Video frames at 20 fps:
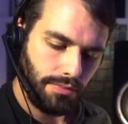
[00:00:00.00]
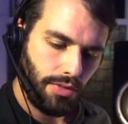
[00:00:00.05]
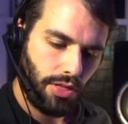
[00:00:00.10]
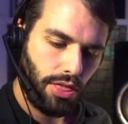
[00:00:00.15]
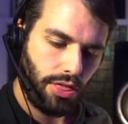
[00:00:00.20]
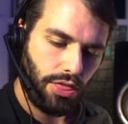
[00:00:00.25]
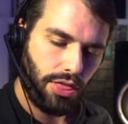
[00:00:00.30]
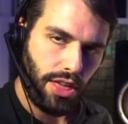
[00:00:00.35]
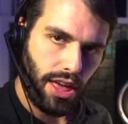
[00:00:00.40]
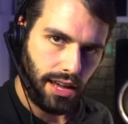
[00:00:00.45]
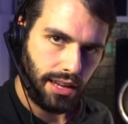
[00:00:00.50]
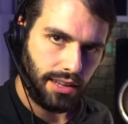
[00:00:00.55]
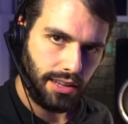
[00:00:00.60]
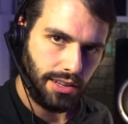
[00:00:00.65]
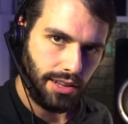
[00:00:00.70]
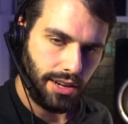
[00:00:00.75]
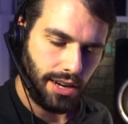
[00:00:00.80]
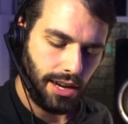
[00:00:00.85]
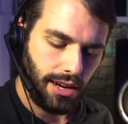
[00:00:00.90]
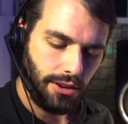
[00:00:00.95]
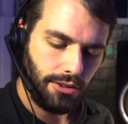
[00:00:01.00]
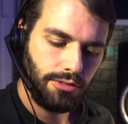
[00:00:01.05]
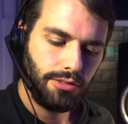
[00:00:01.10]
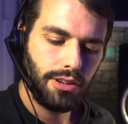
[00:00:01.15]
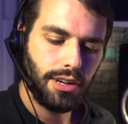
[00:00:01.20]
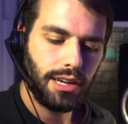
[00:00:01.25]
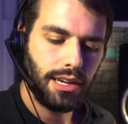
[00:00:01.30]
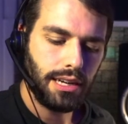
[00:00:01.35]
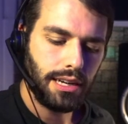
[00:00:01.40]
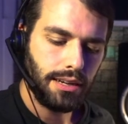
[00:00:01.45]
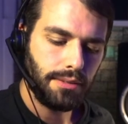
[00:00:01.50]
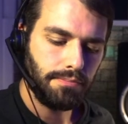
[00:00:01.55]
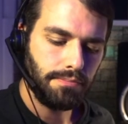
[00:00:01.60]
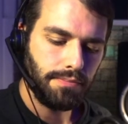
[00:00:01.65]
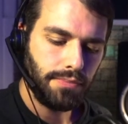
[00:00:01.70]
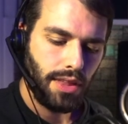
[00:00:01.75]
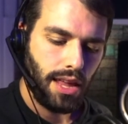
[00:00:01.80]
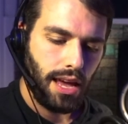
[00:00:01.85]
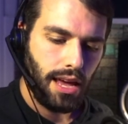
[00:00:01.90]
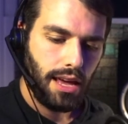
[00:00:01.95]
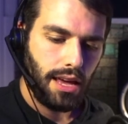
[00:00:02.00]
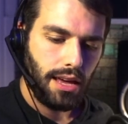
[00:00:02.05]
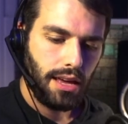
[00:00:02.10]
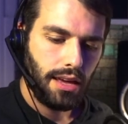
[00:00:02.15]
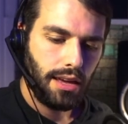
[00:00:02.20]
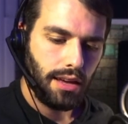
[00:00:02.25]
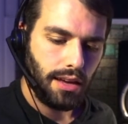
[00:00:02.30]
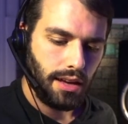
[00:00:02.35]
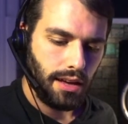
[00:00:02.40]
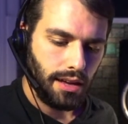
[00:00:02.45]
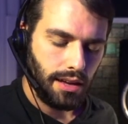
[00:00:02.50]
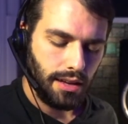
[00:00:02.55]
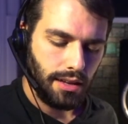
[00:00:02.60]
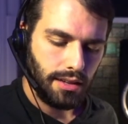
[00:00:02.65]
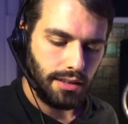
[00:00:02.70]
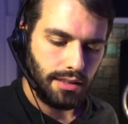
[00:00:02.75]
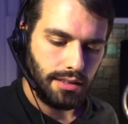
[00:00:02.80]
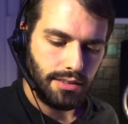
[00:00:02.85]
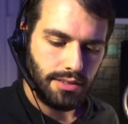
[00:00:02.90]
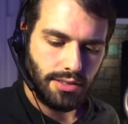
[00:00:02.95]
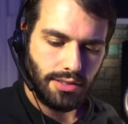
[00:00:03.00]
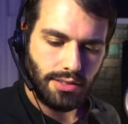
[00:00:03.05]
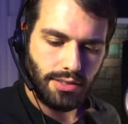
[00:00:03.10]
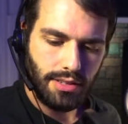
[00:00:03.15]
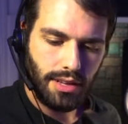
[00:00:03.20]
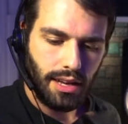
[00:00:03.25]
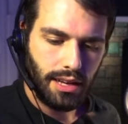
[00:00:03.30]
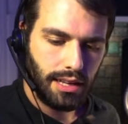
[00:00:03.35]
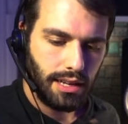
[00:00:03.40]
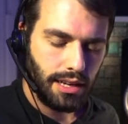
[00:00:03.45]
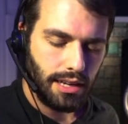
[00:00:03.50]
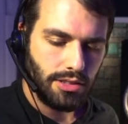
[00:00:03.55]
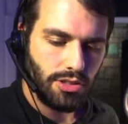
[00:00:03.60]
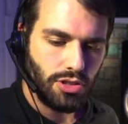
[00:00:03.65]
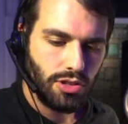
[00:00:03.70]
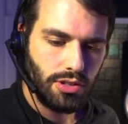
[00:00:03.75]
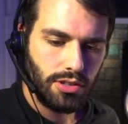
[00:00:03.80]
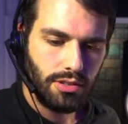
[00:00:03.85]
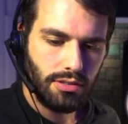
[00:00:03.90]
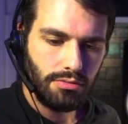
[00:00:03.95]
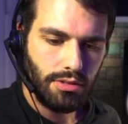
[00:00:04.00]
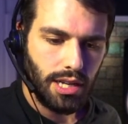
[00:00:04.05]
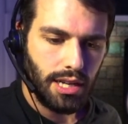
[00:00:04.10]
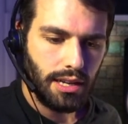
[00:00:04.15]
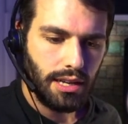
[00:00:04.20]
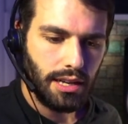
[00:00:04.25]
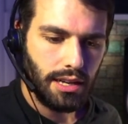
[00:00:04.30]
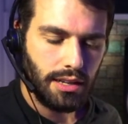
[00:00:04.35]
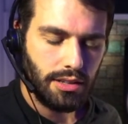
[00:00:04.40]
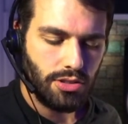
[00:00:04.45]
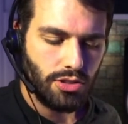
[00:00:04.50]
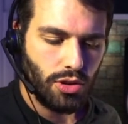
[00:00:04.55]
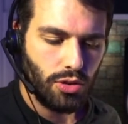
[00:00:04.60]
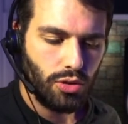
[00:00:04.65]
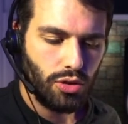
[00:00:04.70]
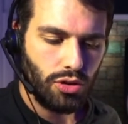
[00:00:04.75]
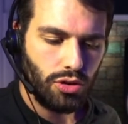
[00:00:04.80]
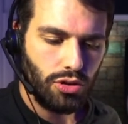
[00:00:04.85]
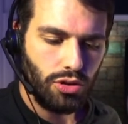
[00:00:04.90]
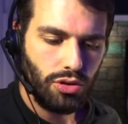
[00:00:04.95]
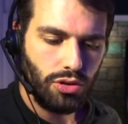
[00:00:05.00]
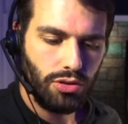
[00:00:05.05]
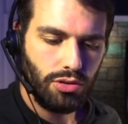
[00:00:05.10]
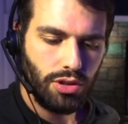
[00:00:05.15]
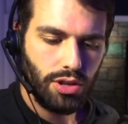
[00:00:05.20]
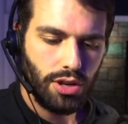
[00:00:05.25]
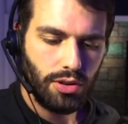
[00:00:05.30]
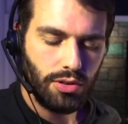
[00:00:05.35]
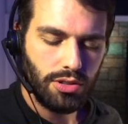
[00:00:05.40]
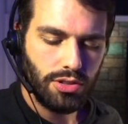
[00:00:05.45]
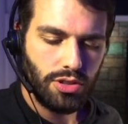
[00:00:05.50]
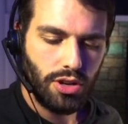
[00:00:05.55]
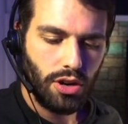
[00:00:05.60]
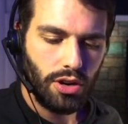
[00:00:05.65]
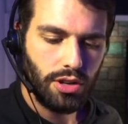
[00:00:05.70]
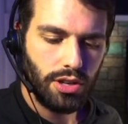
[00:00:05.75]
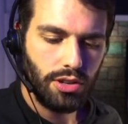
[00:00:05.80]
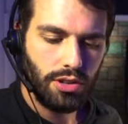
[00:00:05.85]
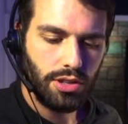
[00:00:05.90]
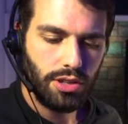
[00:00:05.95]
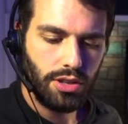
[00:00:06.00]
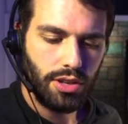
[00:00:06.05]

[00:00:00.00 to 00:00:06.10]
thick, you know. It's a condenser, so you know it's cardioid.